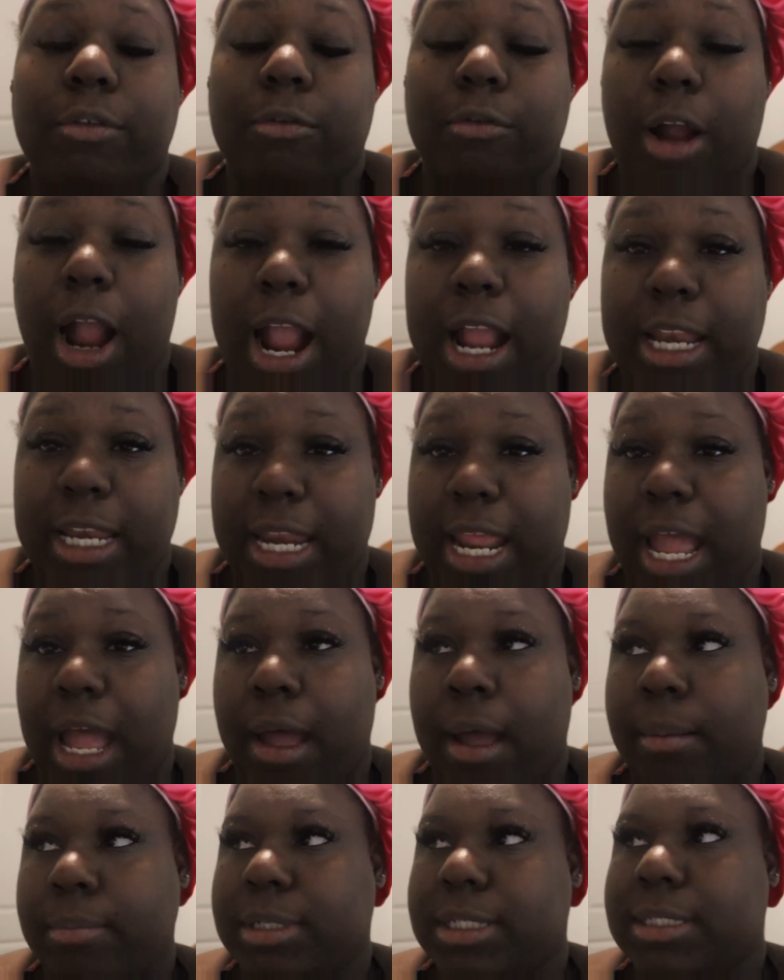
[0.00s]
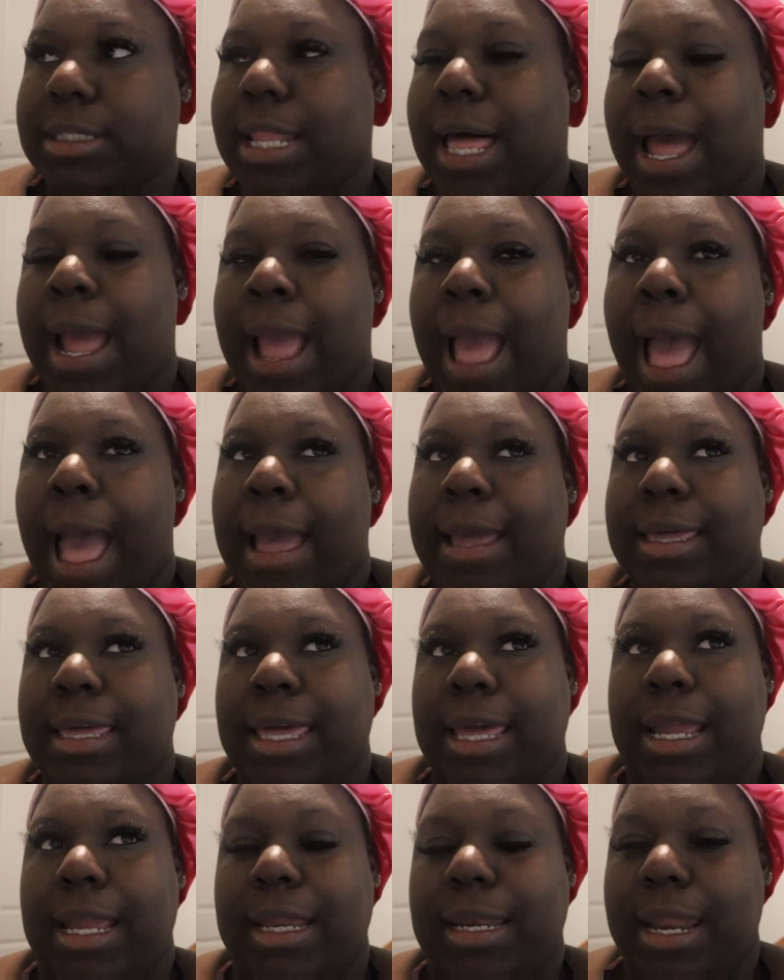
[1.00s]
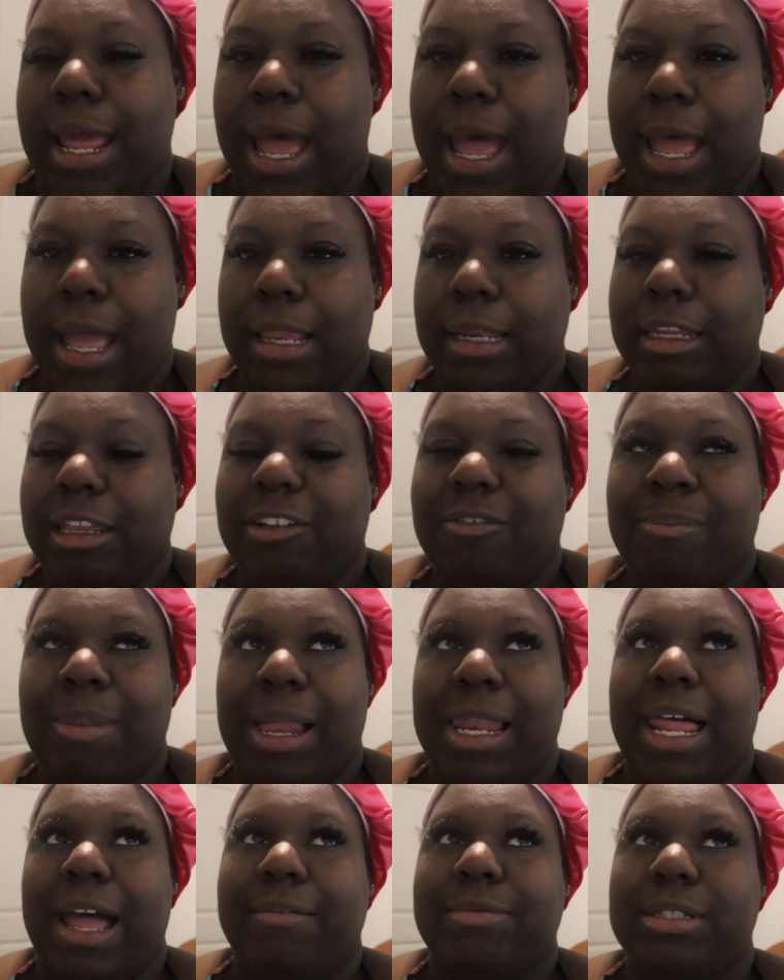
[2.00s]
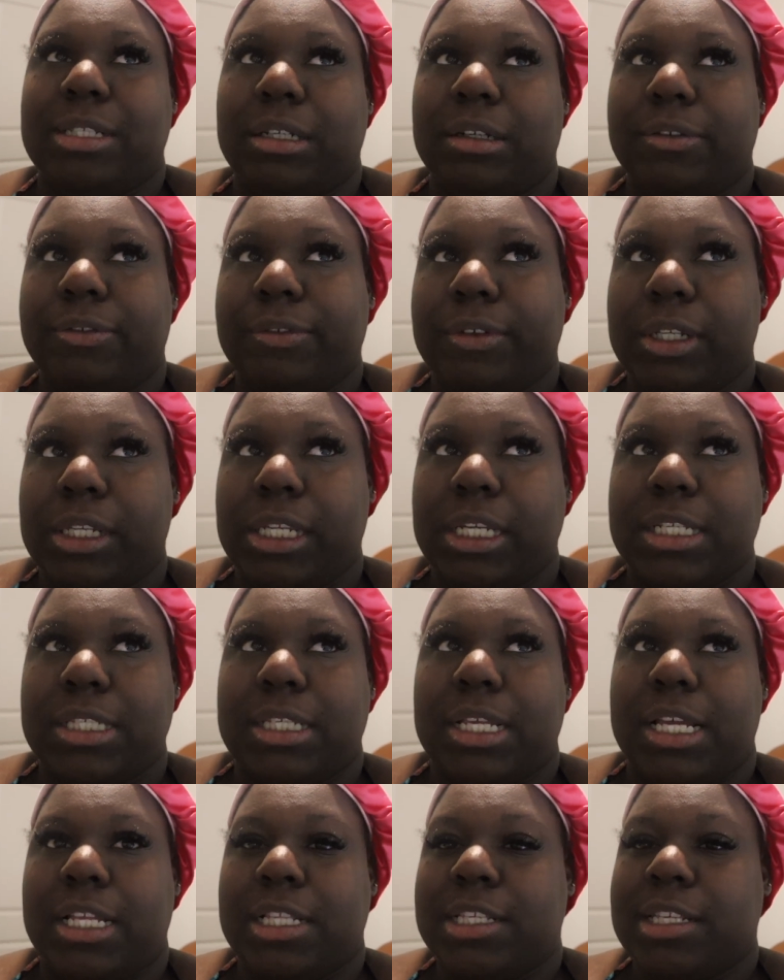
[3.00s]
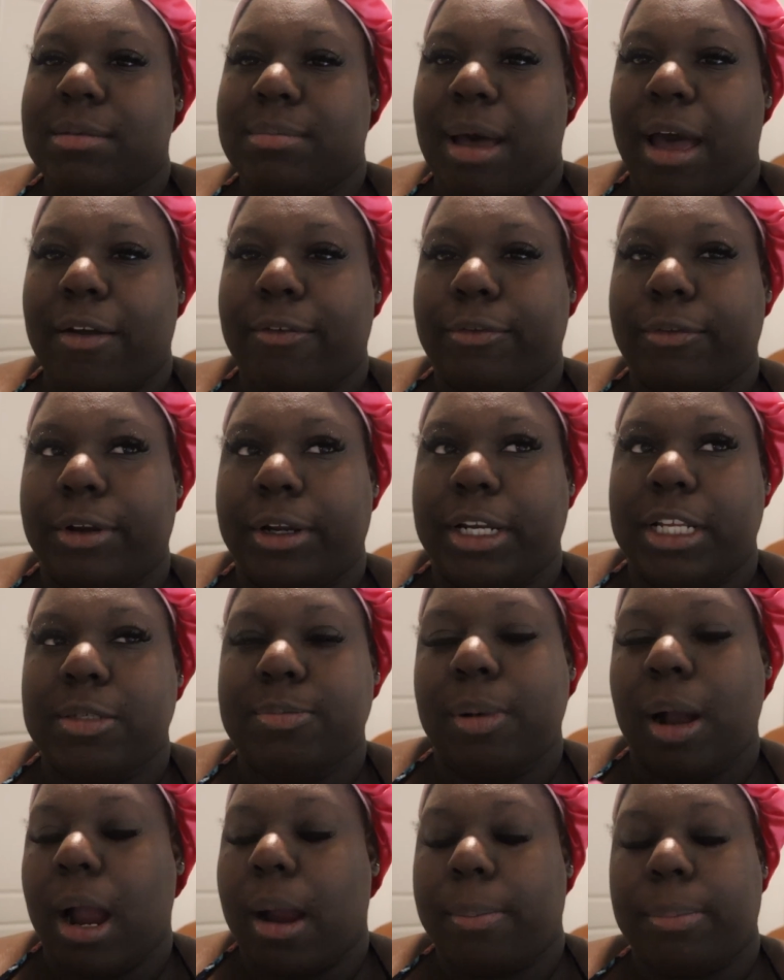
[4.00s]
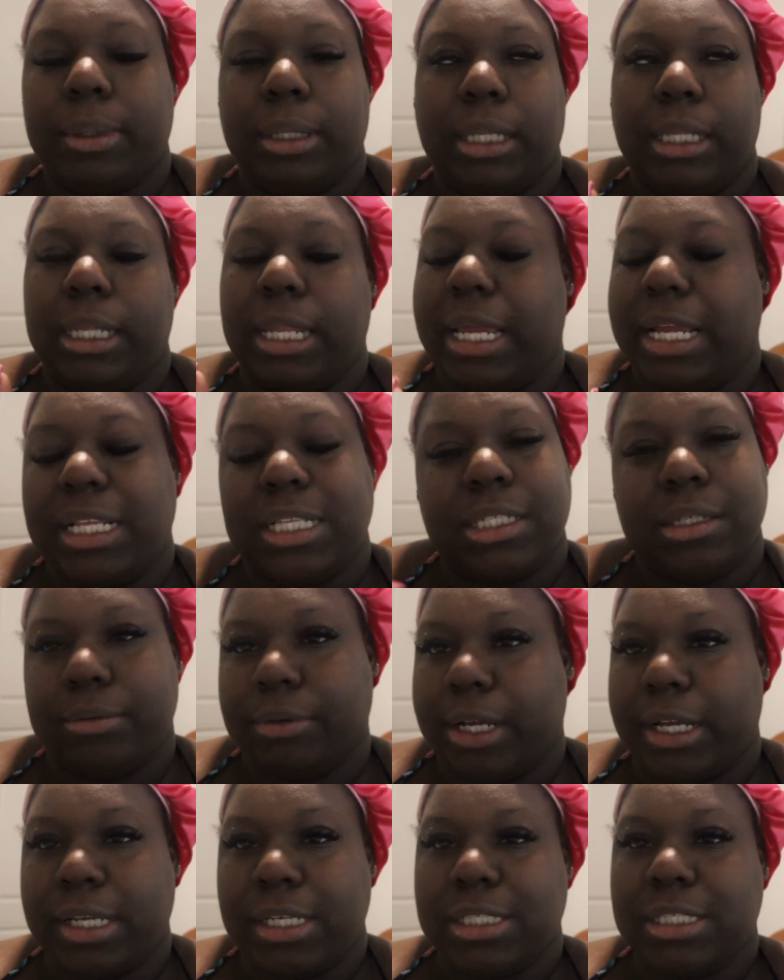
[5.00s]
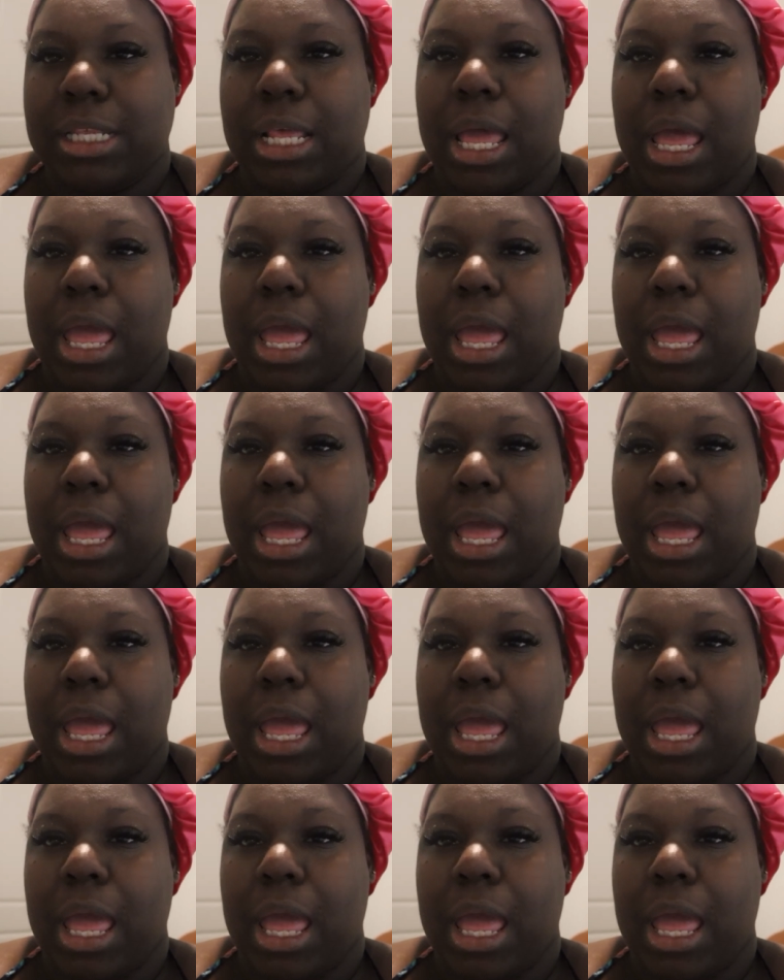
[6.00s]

Right now, I'm just like, I cannot live my life to the fullest until my friend is properly laid to rest.